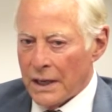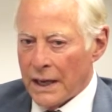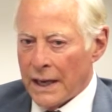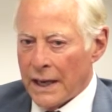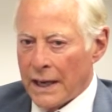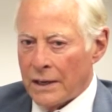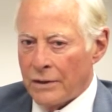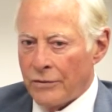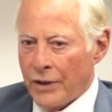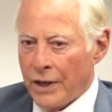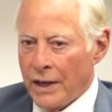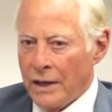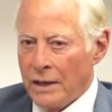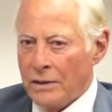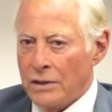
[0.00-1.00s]
And
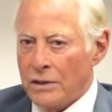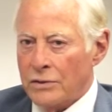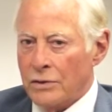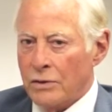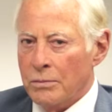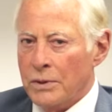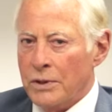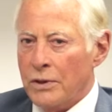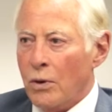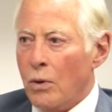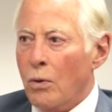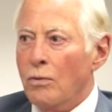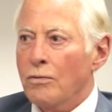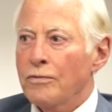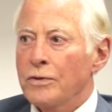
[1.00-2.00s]
they determine the
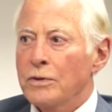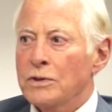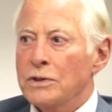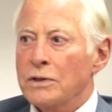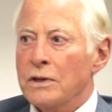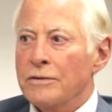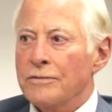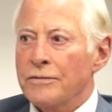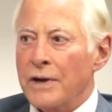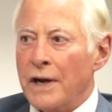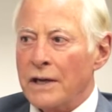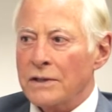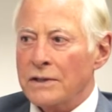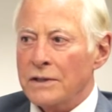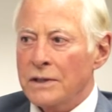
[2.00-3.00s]
whole future of
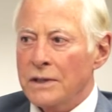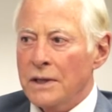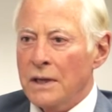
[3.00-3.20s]
France.